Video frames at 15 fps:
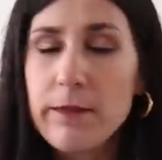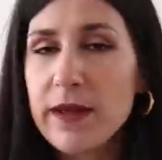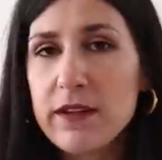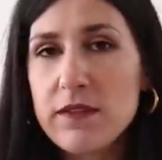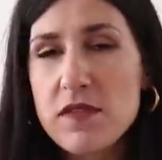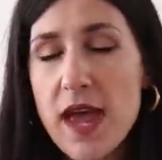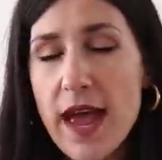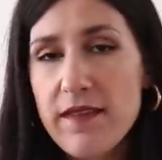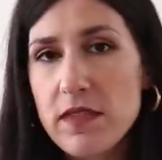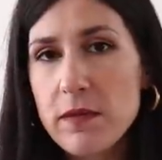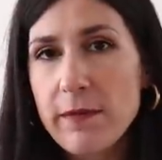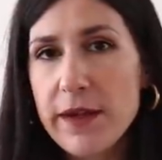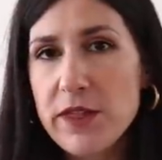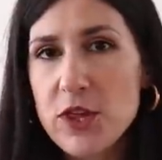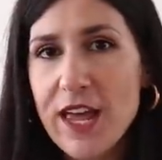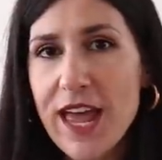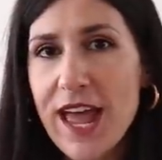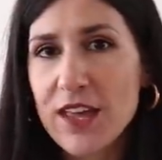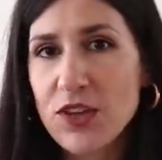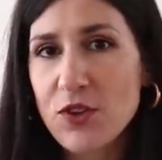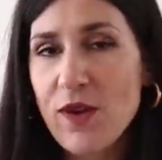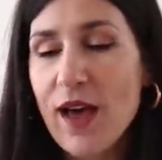But if you have the budget
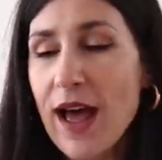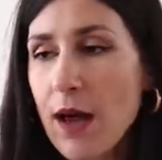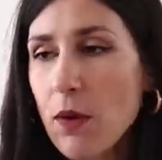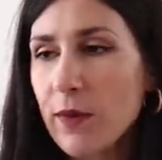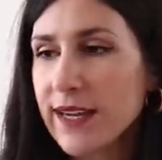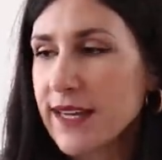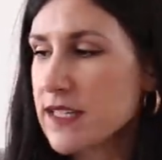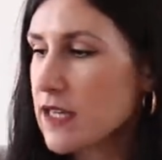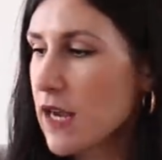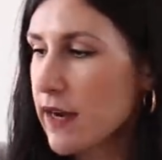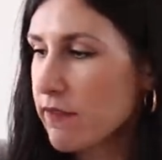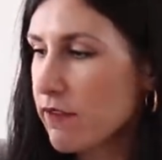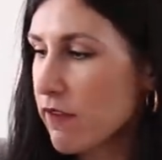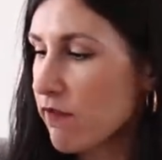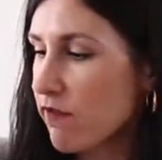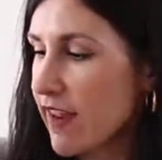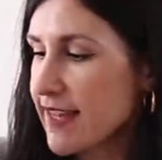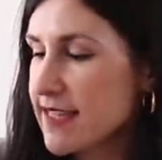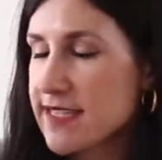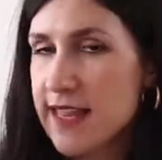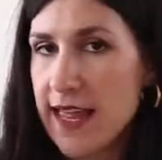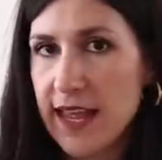and you are willing to kind of
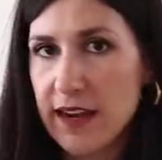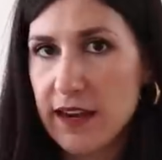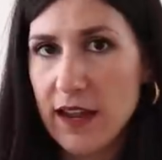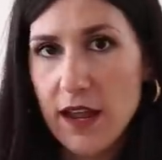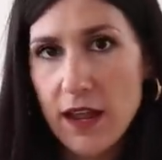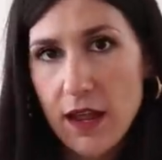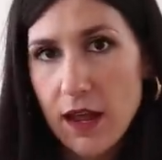invest, then